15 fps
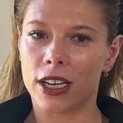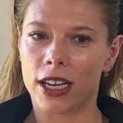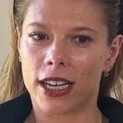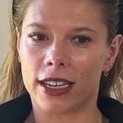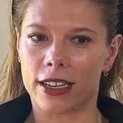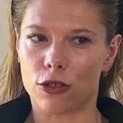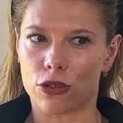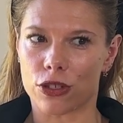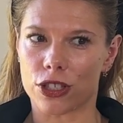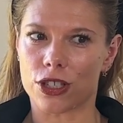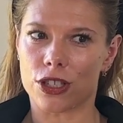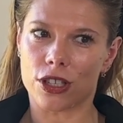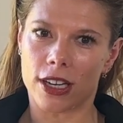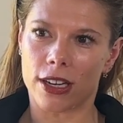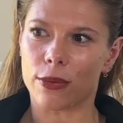And in order to
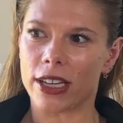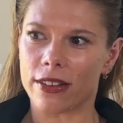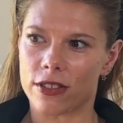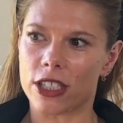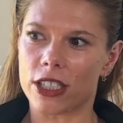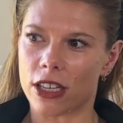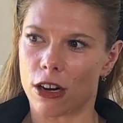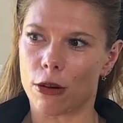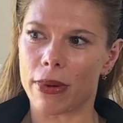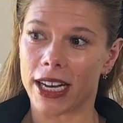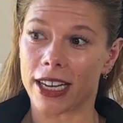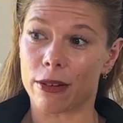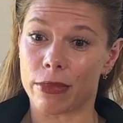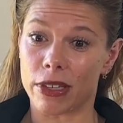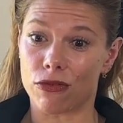do that, we have to dial
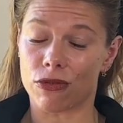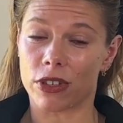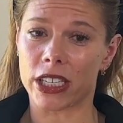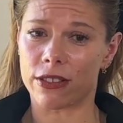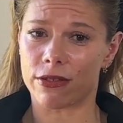back and be really